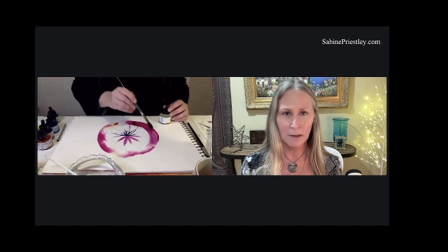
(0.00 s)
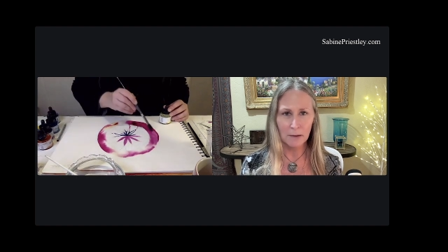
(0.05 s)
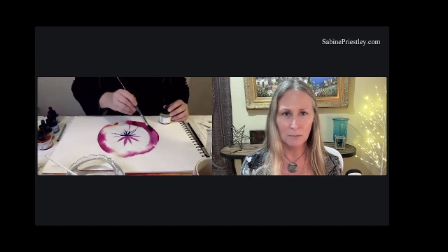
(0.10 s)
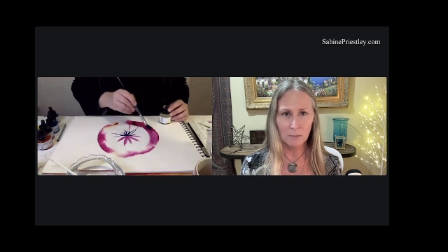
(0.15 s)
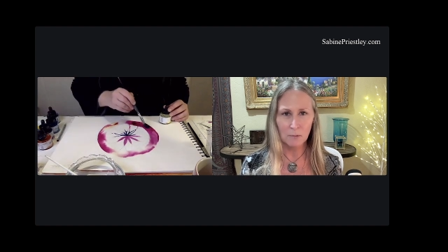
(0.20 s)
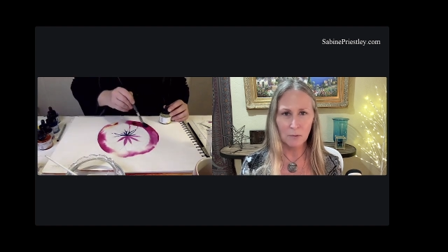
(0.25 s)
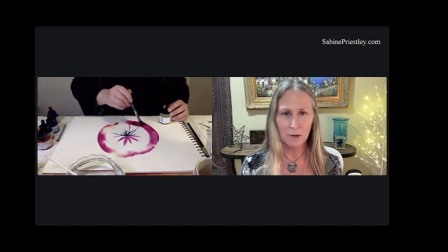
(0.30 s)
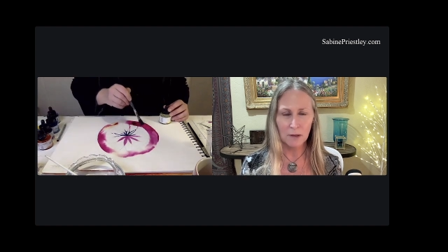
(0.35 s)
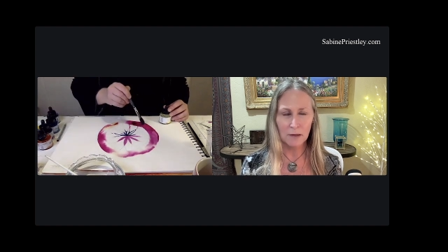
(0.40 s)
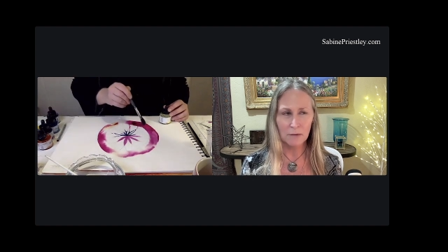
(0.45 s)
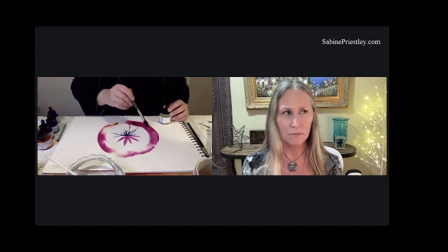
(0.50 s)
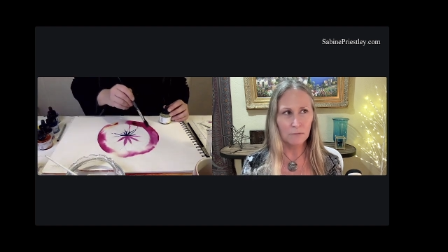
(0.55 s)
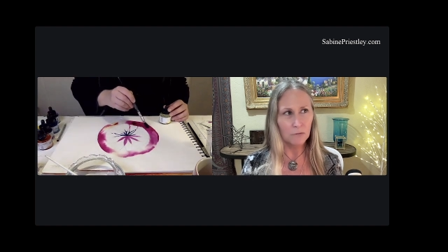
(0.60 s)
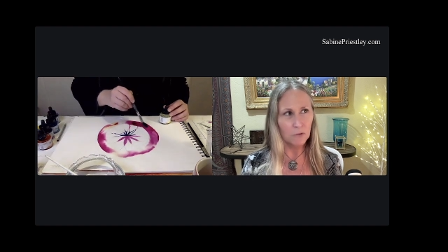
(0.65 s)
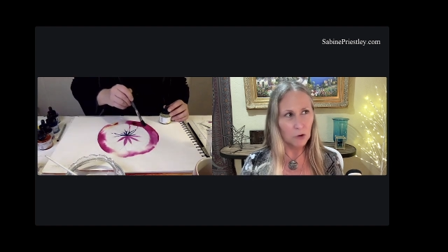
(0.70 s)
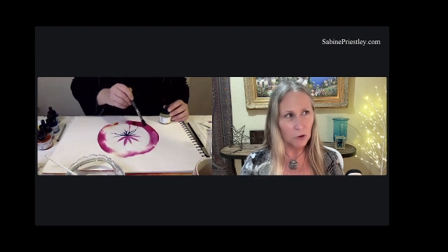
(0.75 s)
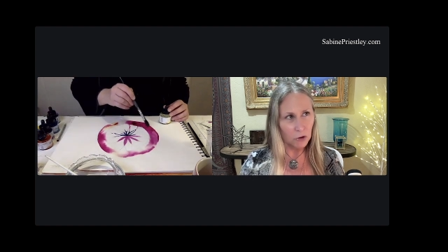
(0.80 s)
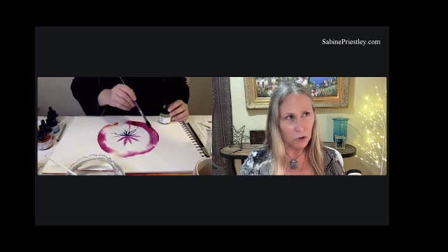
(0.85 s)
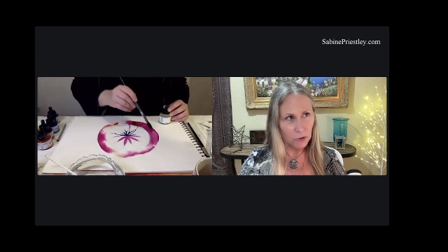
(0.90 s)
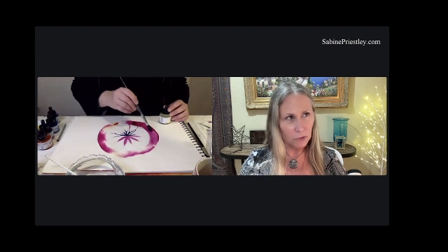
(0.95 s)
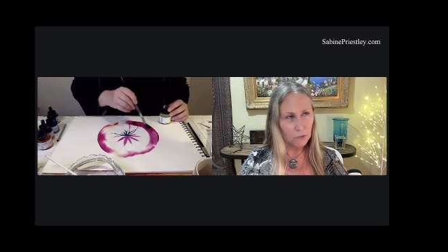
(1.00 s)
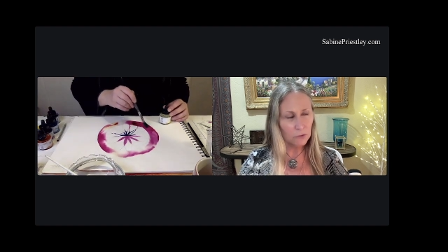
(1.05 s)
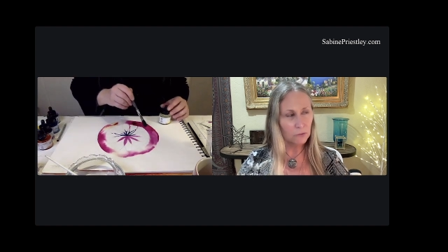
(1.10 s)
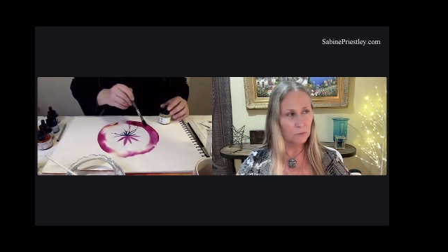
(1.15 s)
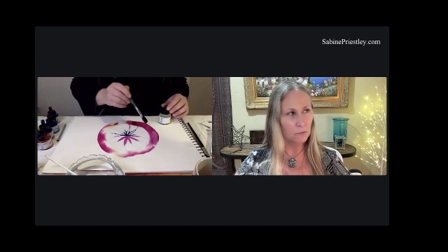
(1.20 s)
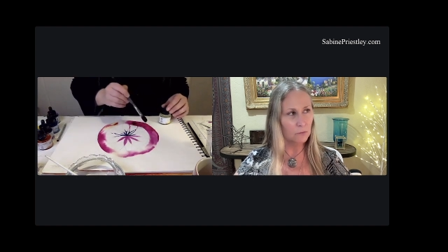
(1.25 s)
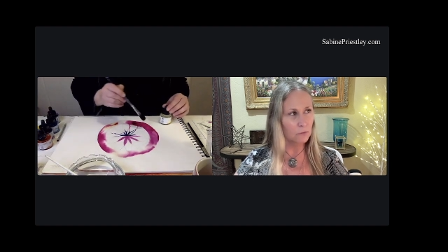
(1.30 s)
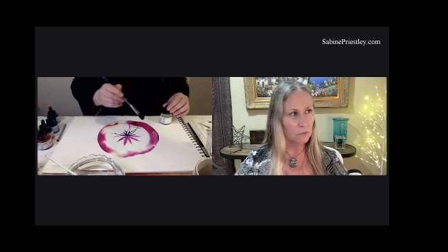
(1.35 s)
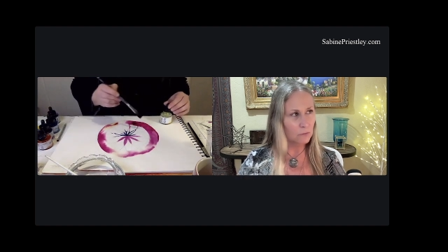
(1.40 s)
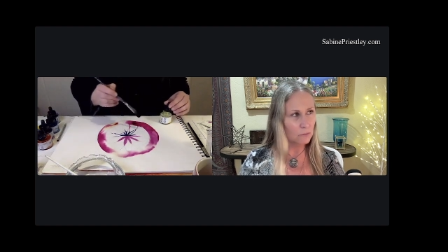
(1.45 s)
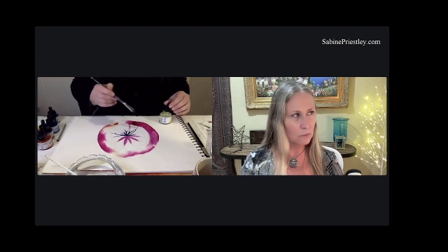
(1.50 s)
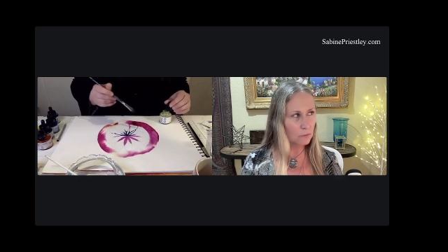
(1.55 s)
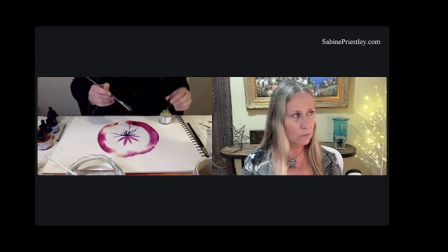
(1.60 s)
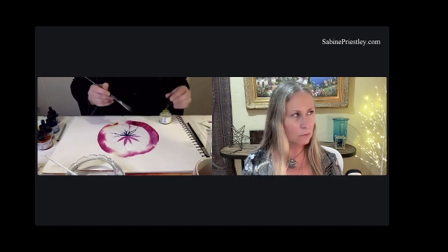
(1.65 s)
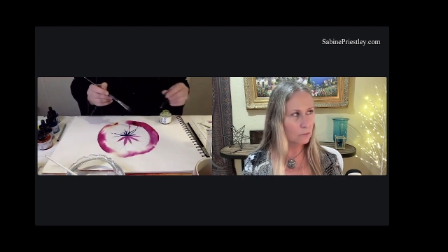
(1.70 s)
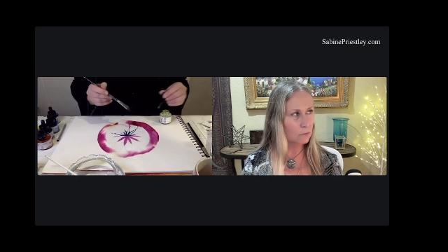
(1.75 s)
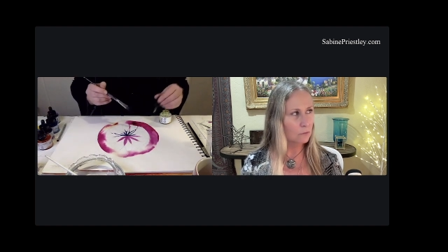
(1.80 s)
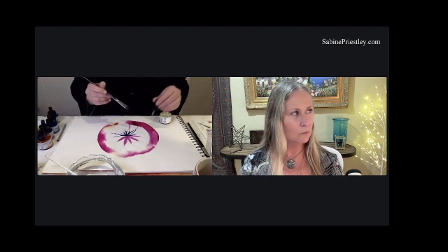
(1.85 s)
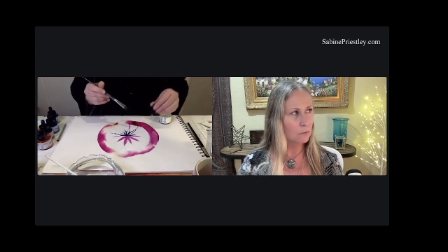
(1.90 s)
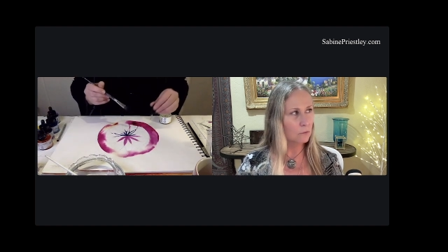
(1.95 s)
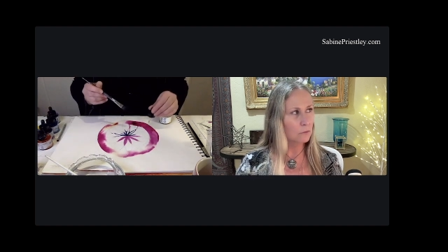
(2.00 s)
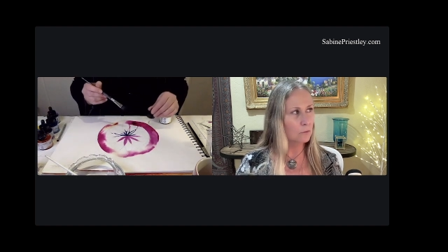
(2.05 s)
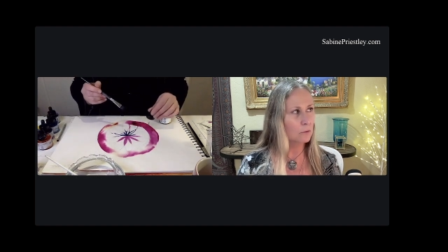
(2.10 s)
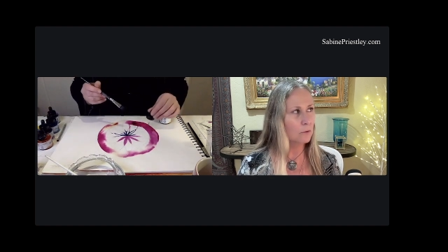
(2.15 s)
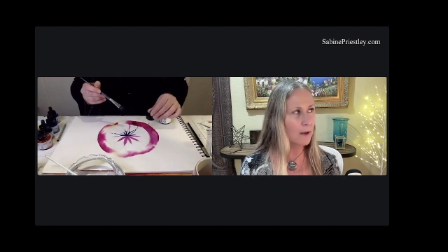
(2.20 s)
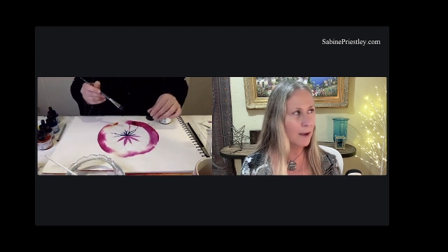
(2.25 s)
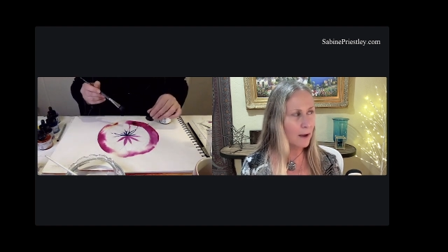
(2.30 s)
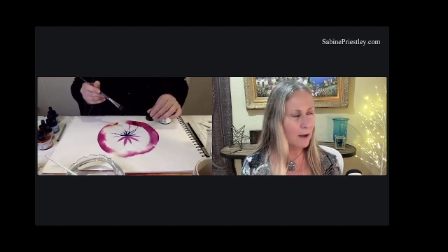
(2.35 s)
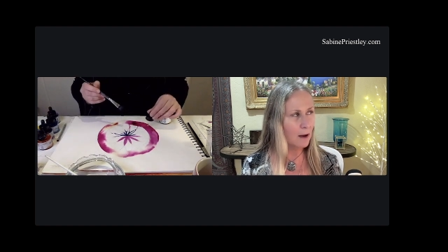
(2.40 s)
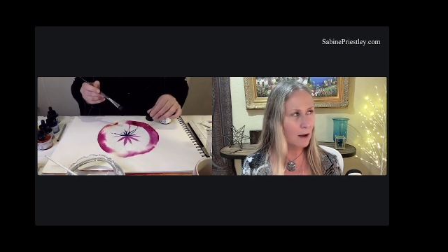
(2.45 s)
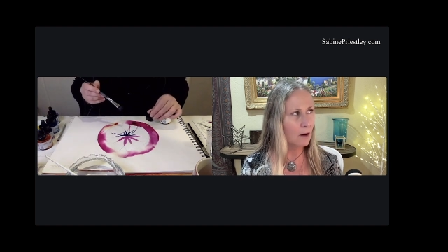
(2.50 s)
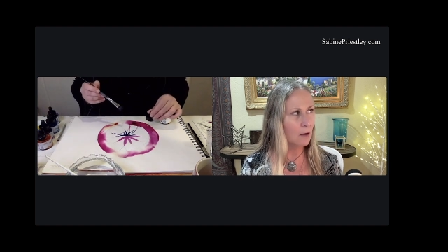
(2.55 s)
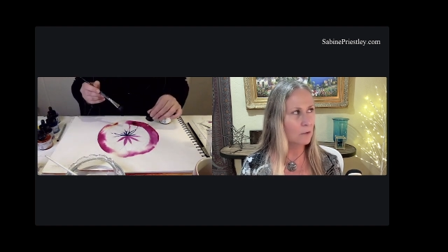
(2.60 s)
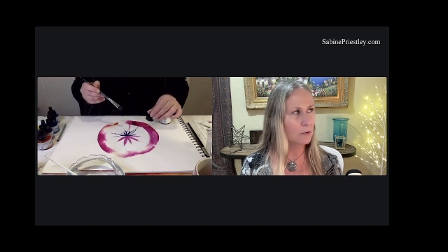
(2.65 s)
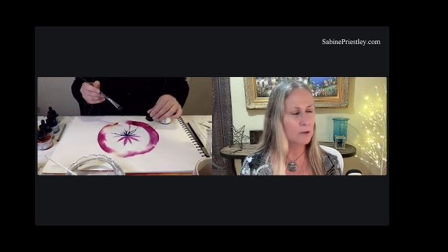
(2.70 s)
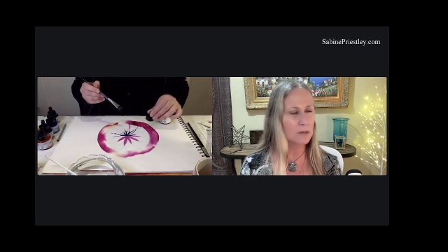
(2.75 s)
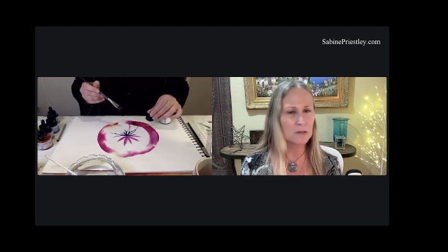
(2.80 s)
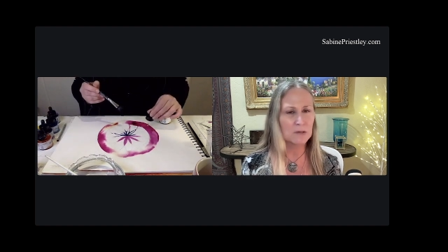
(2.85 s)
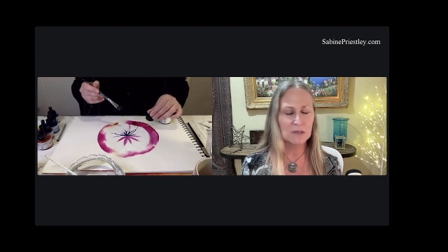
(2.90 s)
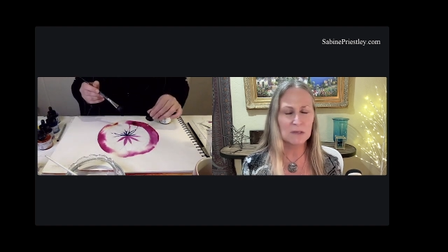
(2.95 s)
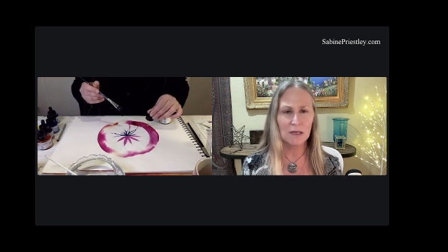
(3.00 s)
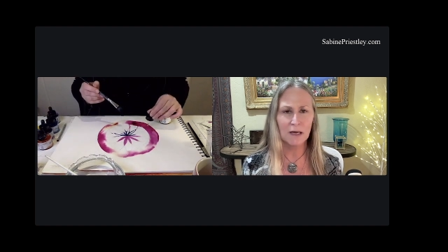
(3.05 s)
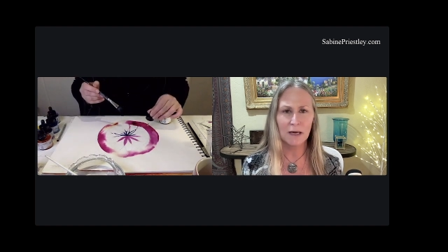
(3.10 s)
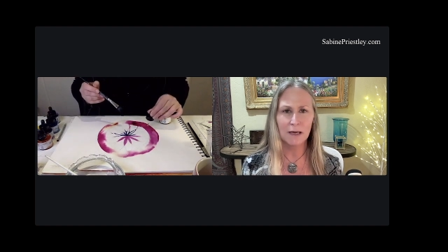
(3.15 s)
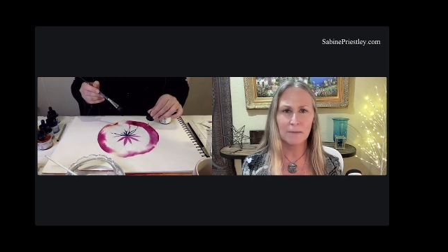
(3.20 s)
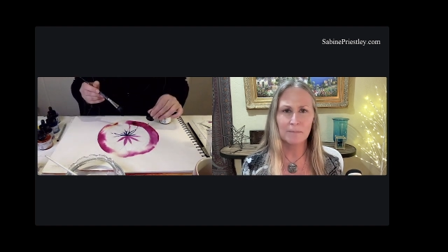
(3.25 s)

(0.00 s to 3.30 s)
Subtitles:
What I've learned now is that